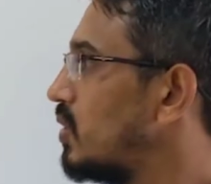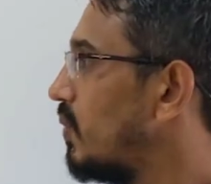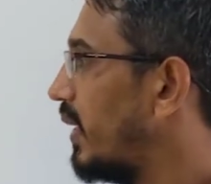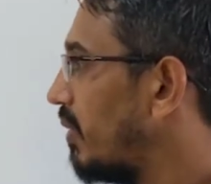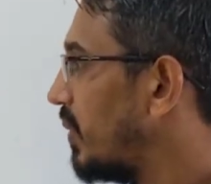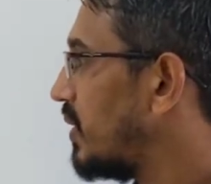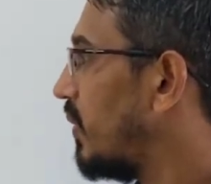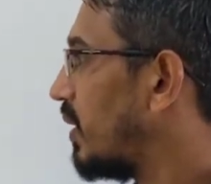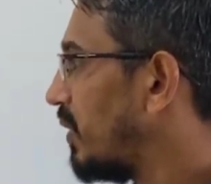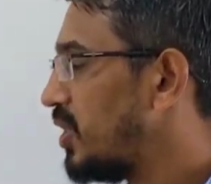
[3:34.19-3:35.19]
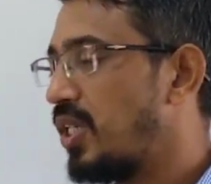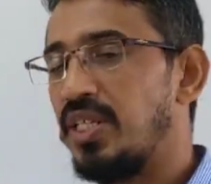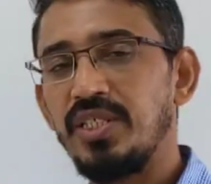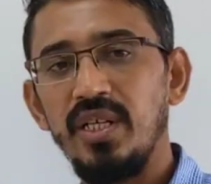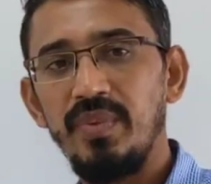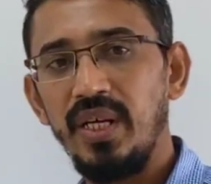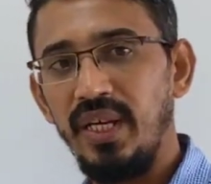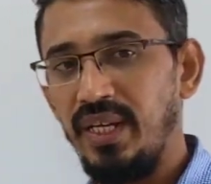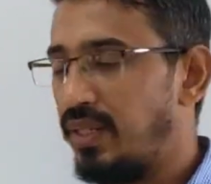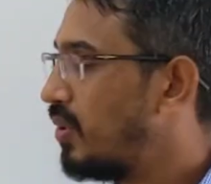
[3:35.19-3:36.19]
So what happens, whatever charge
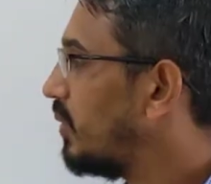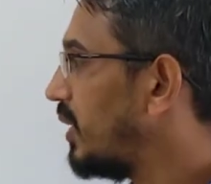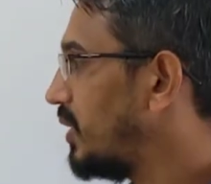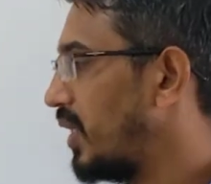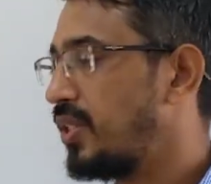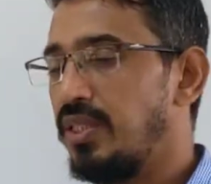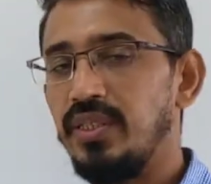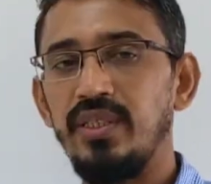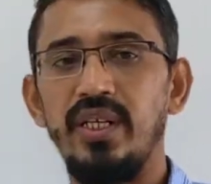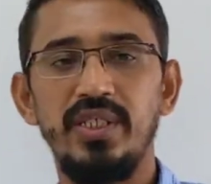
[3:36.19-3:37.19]
coming in to the junction,